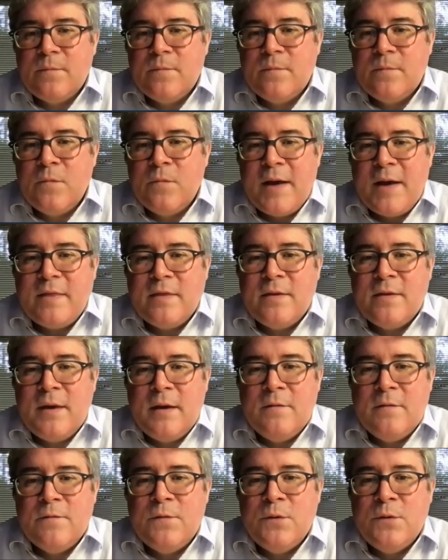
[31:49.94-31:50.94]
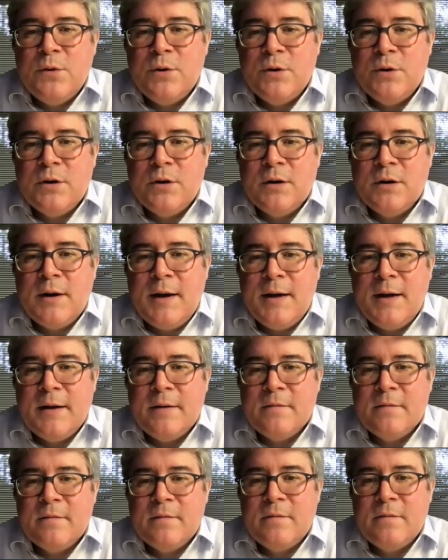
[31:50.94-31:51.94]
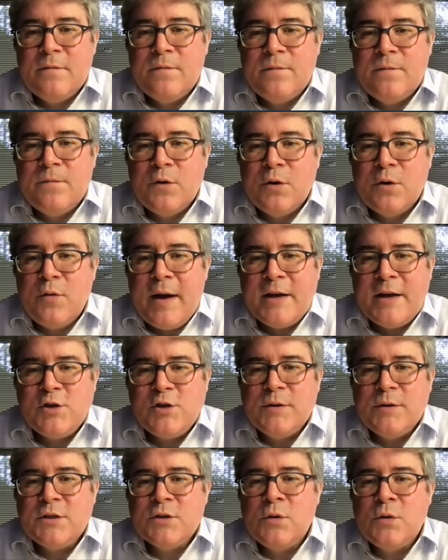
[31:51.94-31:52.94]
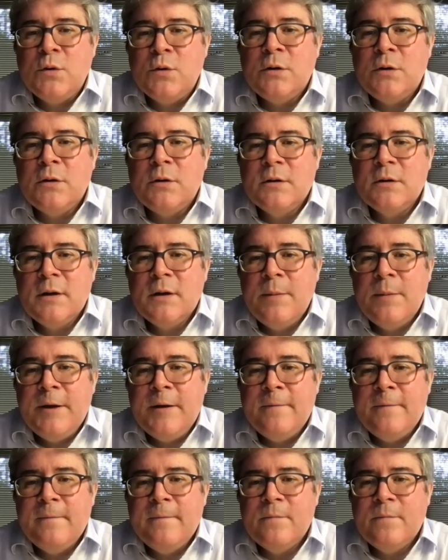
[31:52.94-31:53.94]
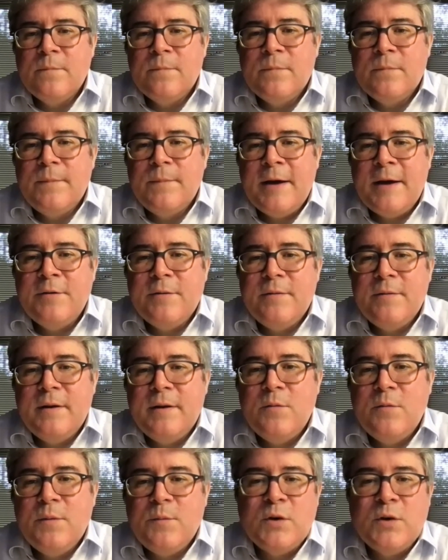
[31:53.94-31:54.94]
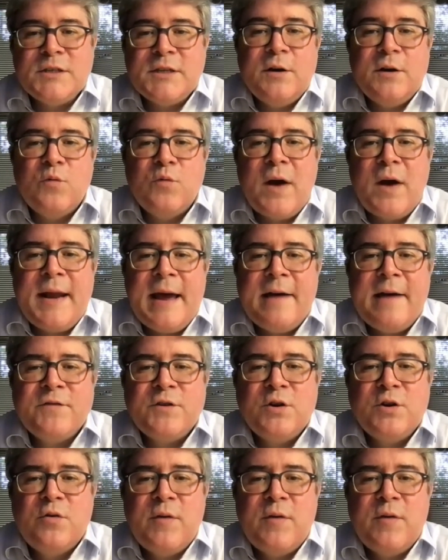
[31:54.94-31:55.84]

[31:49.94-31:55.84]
right thing for graduate school? I mean, was it right after